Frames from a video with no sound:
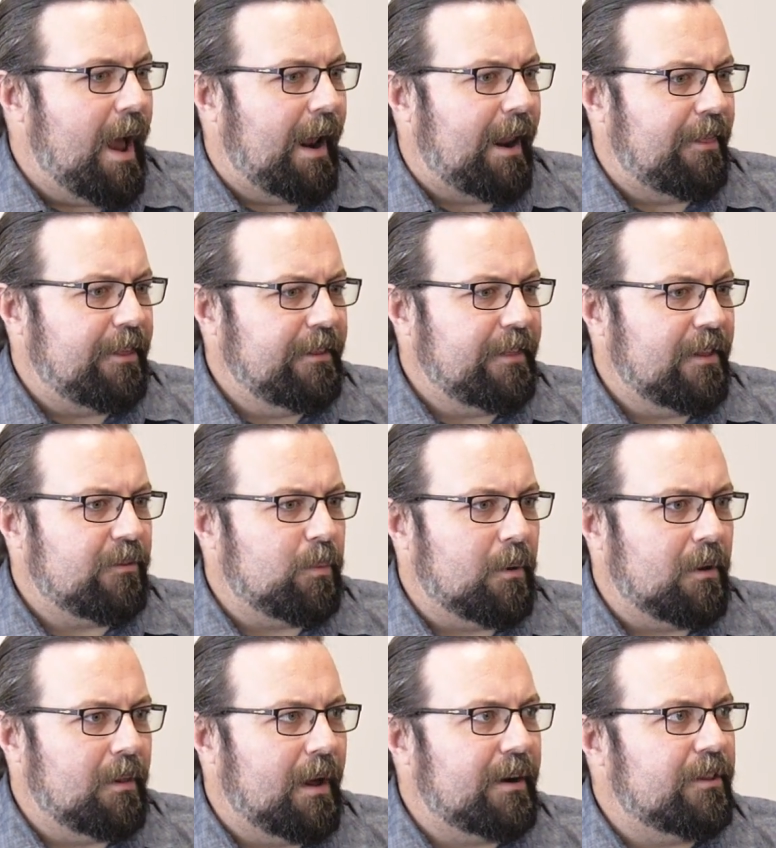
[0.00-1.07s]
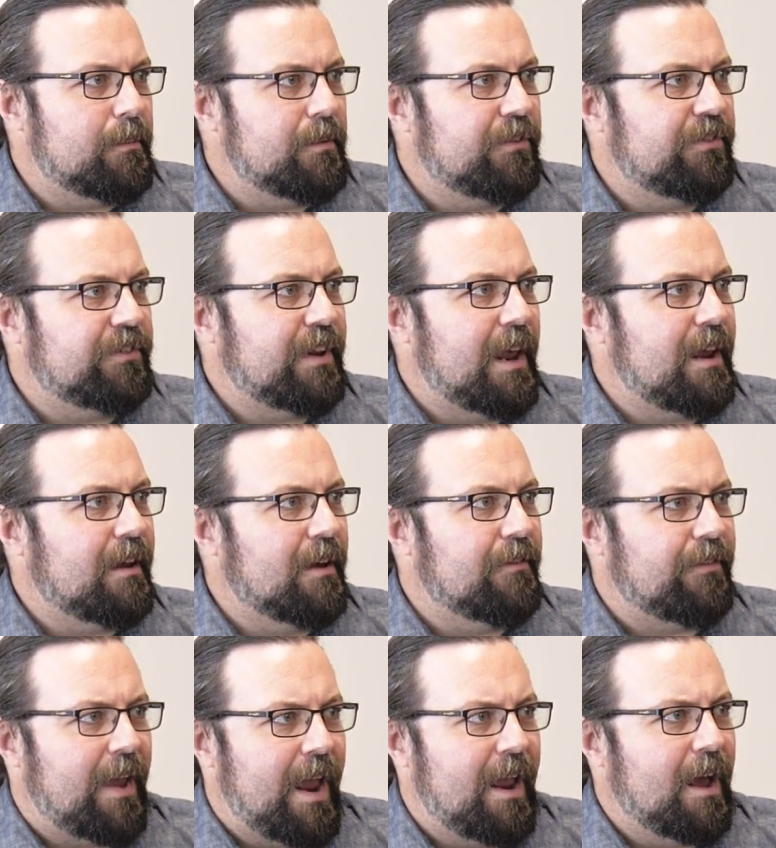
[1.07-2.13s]
And I think that's where a lot of the mistake
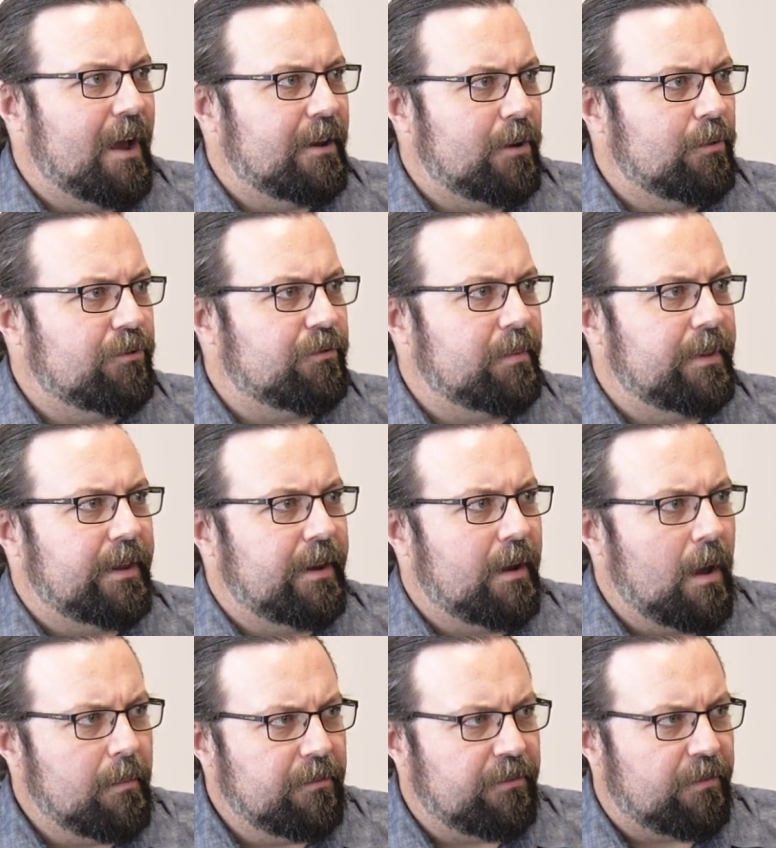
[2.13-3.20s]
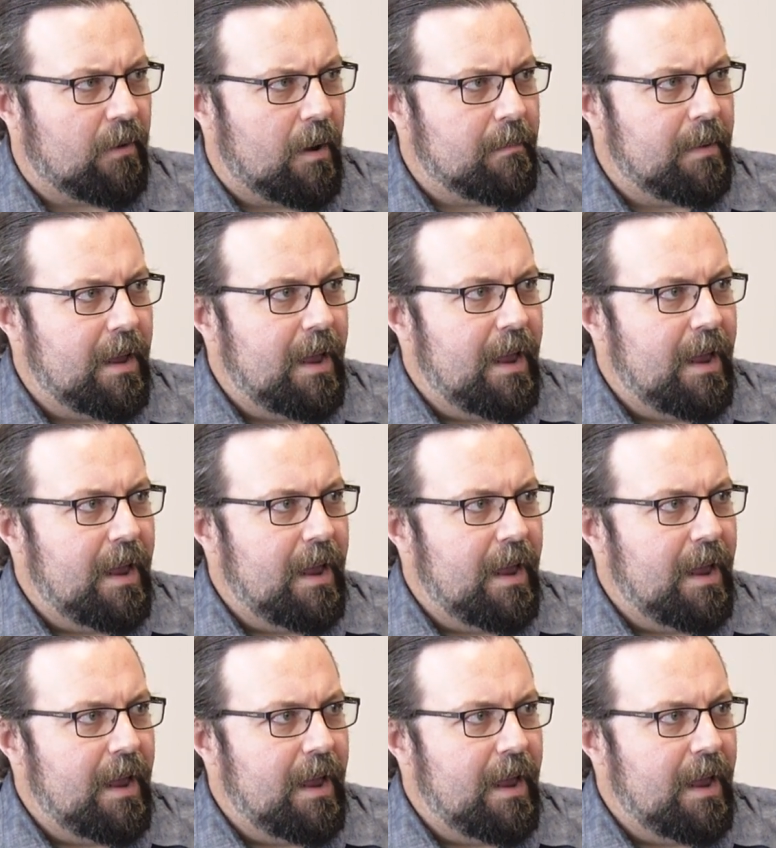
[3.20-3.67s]
of AI use really comes from.